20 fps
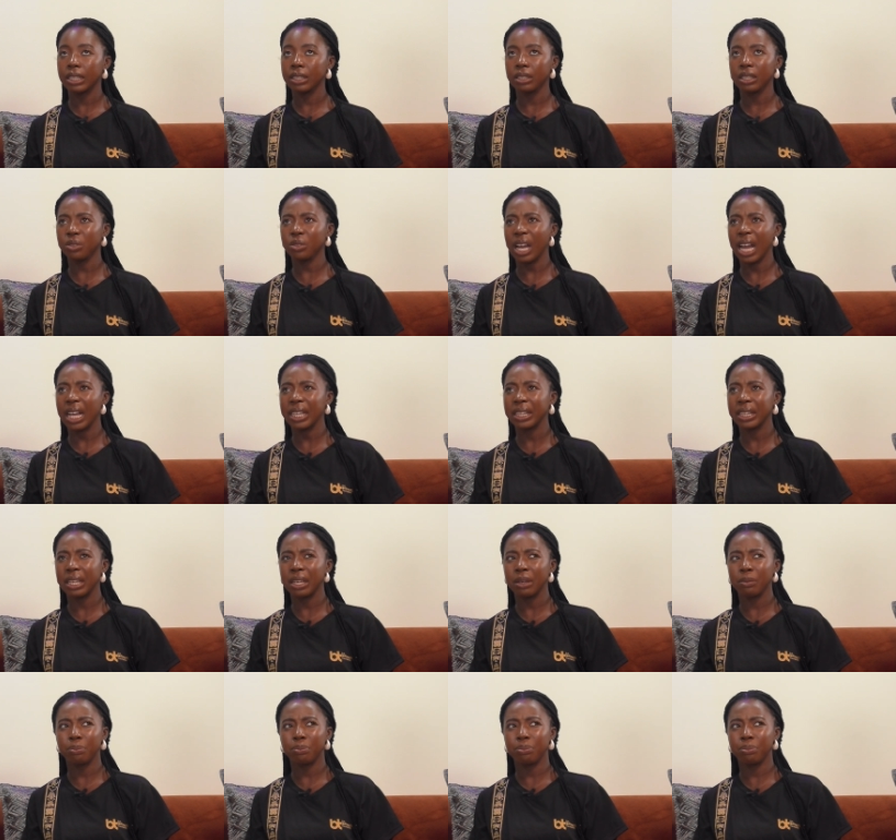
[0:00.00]
And he also
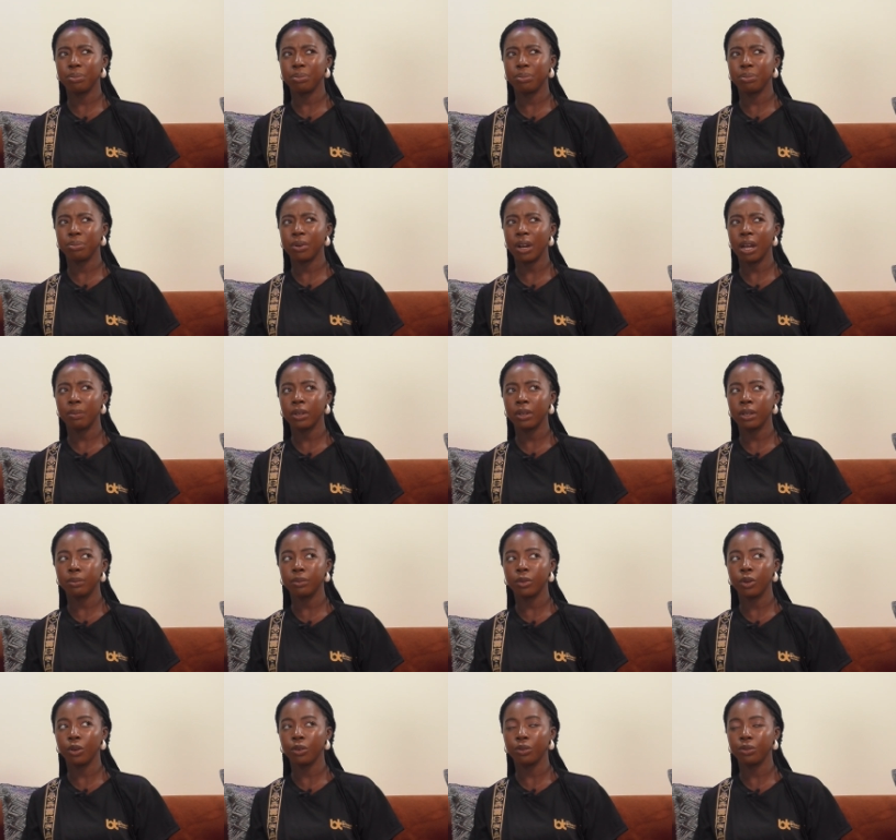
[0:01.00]
had the
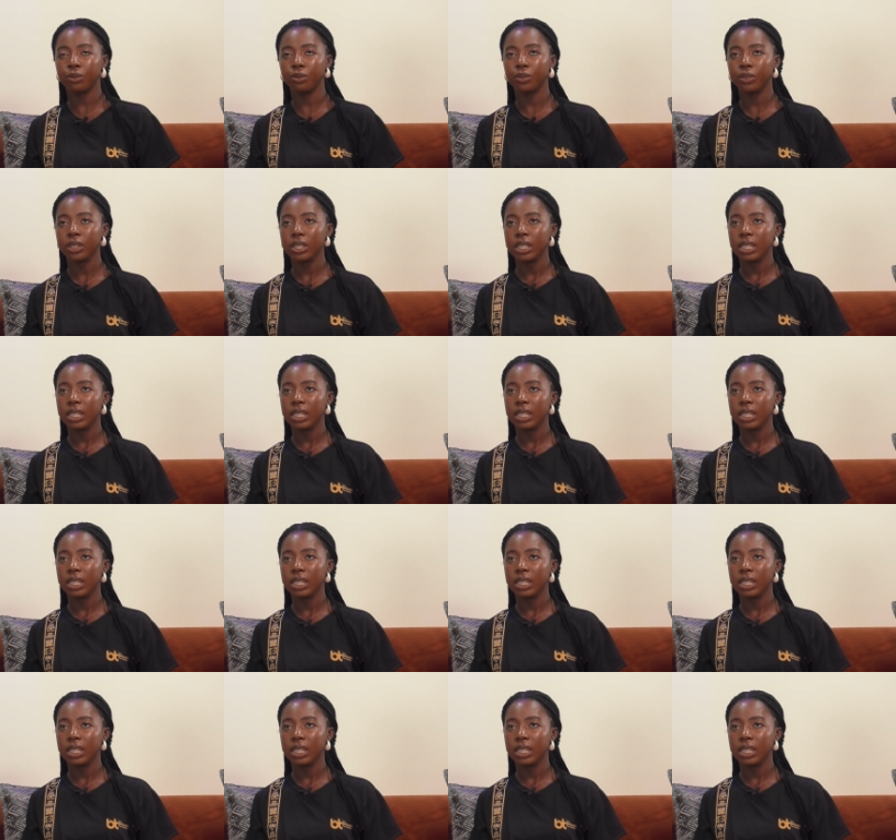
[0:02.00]
problem of